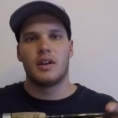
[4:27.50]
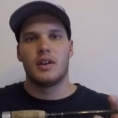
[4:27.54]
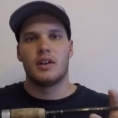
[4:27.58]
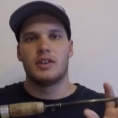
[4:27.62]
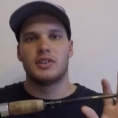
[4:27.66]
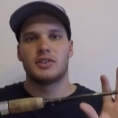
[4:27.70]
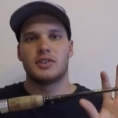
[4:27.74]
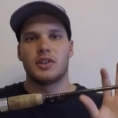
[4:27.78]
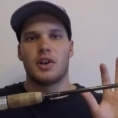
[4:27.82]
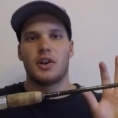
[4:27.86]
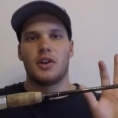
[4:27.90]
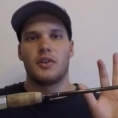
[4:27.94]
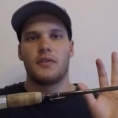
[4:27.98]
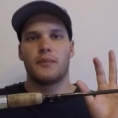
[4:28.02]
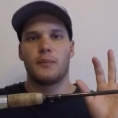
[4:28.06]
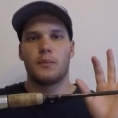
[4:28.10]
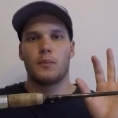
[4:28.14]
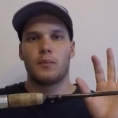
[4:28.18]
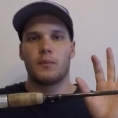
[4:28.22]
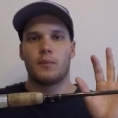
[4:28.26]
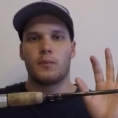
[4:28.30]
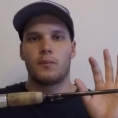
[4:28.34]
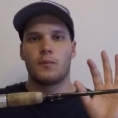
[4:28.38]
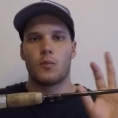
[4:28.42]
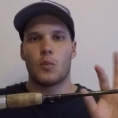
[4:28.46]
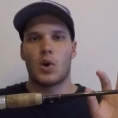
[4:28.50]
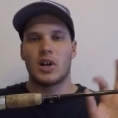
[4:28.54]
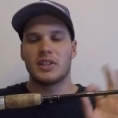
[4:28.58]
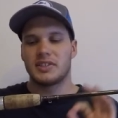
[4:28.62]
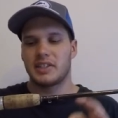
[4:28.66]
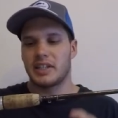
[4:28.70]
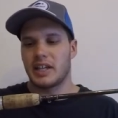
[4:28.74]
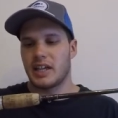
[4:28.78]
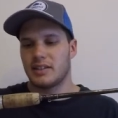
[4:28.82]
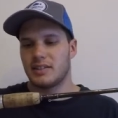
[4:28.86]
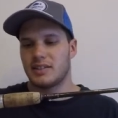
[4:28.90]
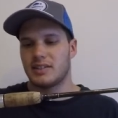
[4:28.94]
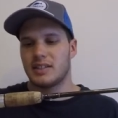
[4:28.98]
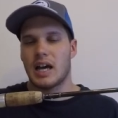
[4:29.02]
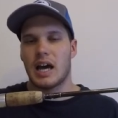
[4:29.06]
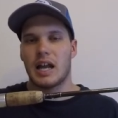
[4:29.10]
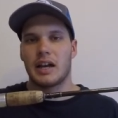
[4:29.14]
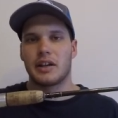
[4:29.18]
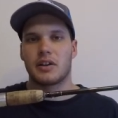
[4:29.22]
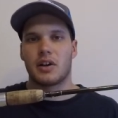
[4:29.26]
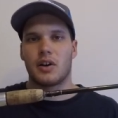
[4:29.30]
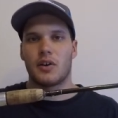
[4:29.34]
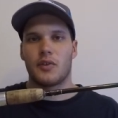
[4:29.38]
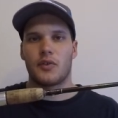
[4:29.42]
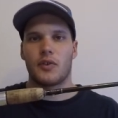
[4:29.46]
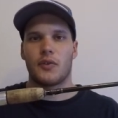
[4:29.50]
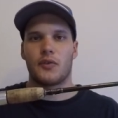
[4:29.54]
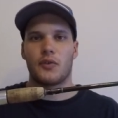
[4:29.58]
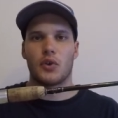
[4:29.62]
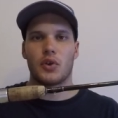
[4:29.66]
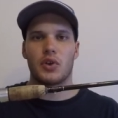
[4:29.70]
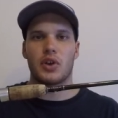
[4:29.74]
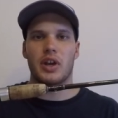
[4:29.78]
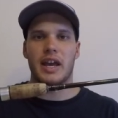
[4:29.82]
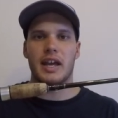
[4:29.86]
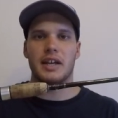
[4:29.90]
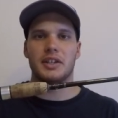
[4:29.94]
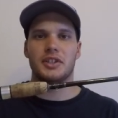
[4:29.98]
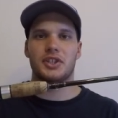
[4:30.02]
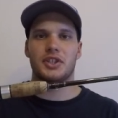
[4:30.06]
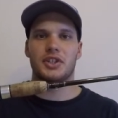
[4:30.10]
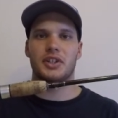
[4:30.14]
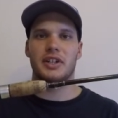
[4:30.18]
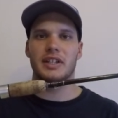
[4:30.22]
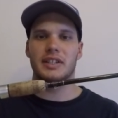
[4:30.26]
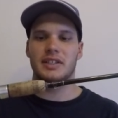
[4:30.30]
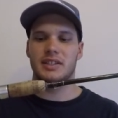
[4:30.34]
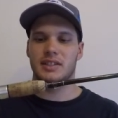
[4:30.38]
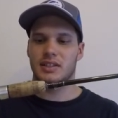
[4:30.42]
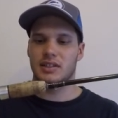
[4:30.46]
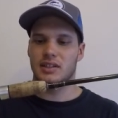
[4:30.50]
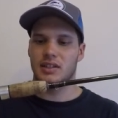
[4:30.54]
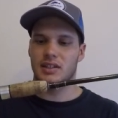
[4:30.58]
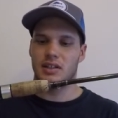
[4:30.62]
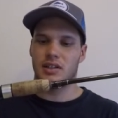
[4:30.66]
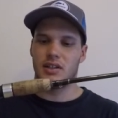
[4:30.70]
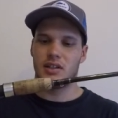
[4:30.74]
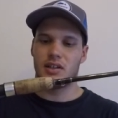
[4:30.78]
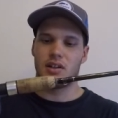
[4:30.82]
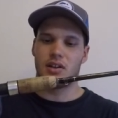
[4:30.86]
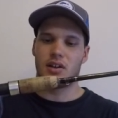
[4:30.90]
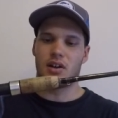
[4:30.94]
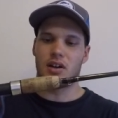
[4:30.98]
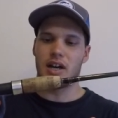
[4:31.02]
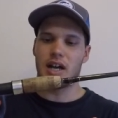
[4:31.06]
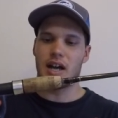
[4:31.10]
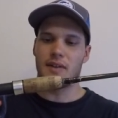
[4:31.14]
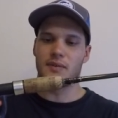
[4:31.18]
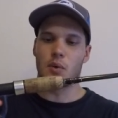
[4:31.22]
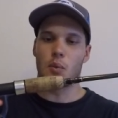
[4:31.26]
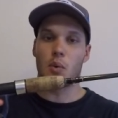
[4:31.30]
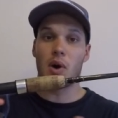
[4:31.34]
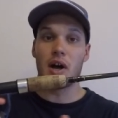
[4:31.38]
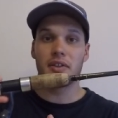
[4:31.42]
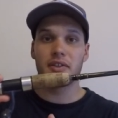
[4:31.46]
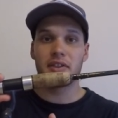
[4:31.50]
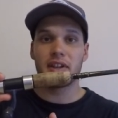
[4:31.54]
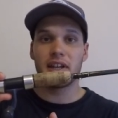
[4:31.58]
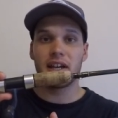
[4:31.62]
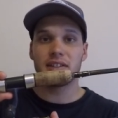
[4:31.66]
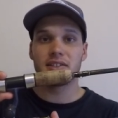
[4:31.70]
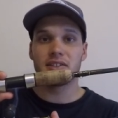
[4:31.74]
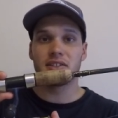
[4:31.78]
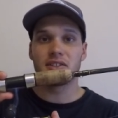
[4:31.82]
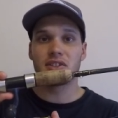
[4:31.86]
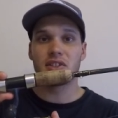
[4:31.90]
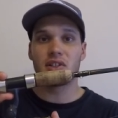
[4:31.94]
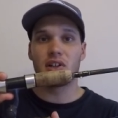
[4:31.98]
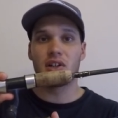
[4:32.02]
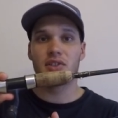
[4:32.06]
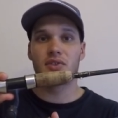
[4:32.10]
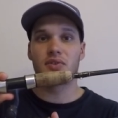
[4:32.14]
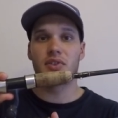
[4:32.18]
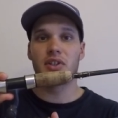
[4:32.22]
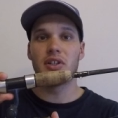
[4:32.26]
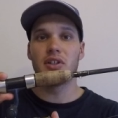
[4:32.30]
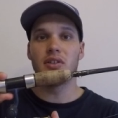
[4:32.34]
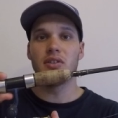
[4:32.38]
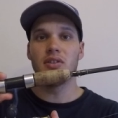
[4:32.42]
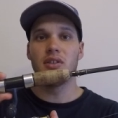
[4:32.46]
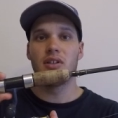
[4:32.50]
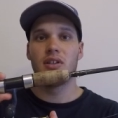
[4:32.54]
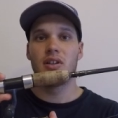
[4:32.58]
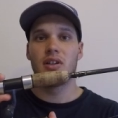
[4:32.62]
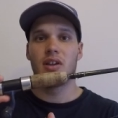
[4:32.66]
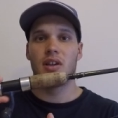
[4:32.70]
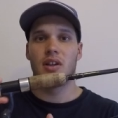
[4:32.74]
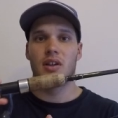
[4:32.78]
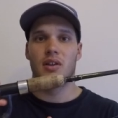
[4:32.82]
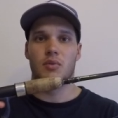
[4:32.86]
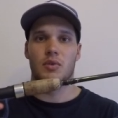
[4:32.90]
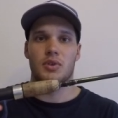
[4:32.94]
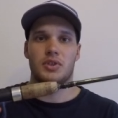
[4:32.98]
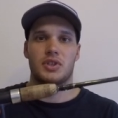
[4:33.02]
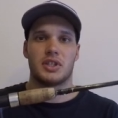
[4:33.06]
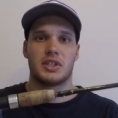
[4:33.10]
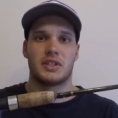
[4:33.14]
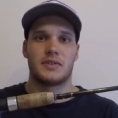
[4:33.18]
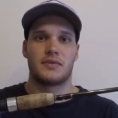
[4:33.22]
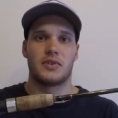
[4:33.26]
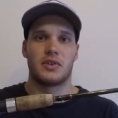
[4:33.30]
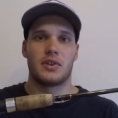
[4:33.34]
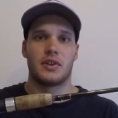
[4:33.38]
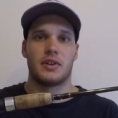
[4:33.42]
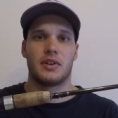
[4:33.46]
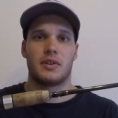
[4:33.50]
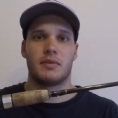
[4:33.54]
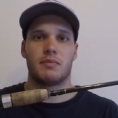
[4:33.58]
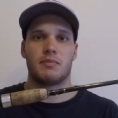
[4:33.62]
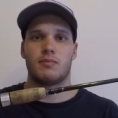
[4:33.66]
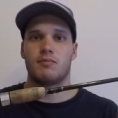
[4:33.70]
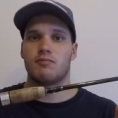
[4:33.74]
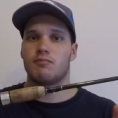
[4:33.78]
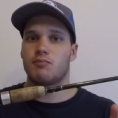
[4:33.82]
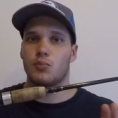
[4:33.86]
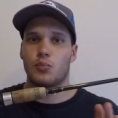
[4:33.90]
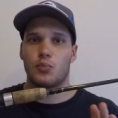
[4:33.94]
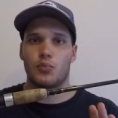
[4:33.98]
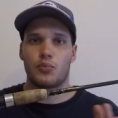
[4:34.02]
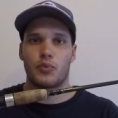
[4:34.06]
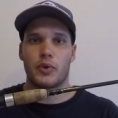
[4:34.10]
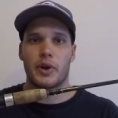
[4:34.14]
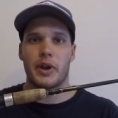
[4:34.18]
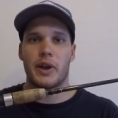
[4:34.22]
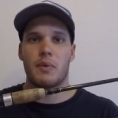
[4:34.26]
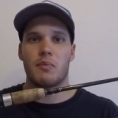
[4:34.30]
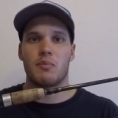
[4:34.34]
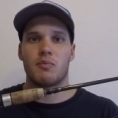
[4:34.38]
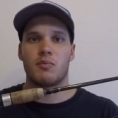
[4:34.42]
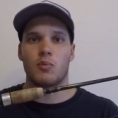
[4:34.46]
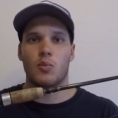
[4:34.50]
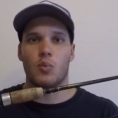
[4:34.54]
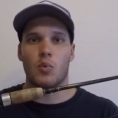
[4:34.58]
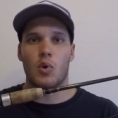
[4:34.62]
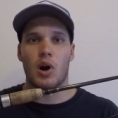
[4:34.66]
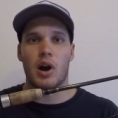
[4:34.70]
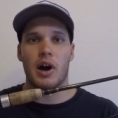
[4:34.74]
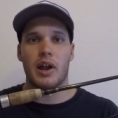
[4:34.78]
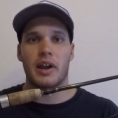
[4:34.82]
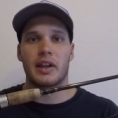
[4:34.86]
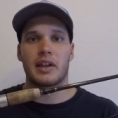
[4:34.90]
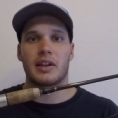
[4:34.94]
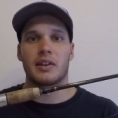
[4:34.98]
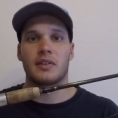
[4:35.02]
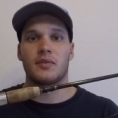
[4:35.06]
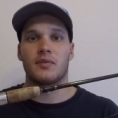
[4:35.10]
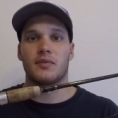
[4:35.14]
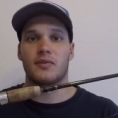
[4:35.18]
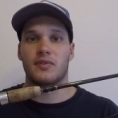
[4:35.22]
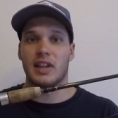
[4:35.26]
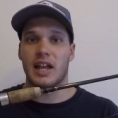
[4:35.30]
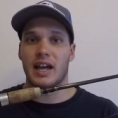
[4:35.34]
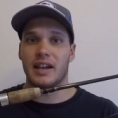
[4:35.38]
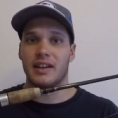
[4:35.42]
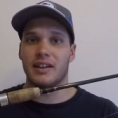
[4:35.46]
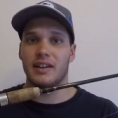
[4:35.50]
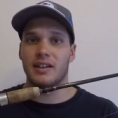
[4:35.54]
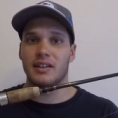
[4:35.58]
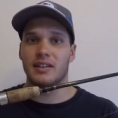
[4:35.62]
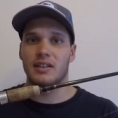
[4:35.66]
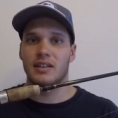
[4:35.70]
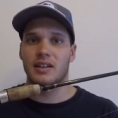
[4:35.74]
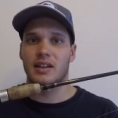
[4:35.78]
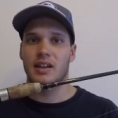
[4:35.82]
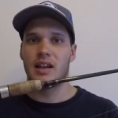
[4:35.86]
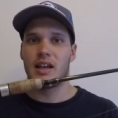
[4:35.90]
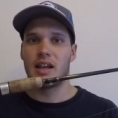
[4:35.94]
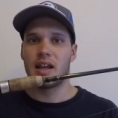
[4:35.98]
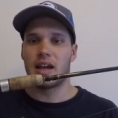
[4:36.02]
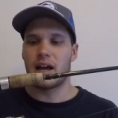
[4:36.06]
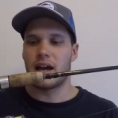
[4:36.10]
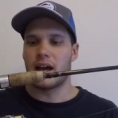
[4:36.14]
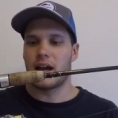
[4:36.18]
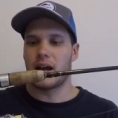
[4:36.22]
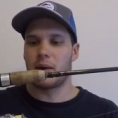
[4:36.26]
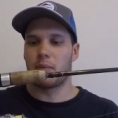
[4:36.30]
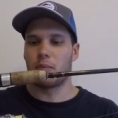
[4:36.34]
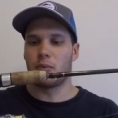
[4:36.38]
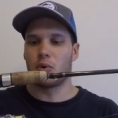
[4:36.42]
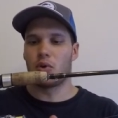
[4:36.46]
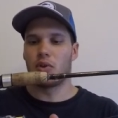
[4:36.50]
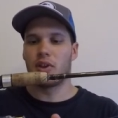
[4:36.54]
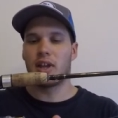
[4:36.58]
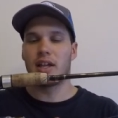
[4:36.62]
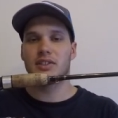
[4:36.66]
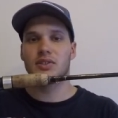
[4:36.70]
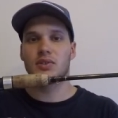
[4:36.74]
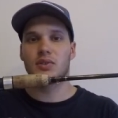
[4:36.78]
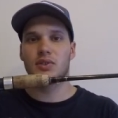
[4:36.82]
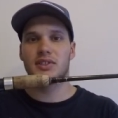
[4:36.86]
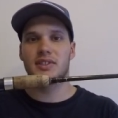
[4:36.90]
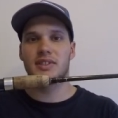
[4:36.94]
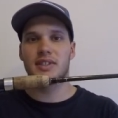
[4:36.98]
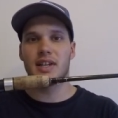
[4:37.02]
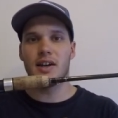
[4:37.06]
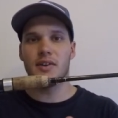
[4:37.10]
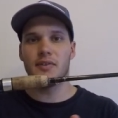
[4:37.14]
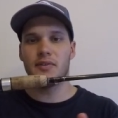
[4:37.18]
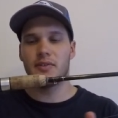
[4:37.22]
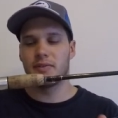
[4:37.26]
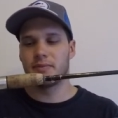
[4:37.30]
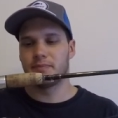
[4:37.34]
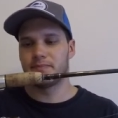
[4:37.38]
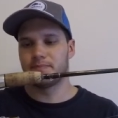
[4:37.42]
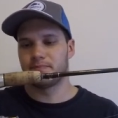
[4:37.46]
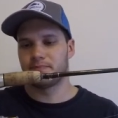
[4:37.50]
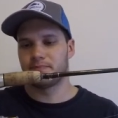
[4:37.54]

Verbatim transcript: So once again, starting off for your estuaries, I have a one thousand size reel, which is for brim, whiting, flathead, um, all that sort of stuff.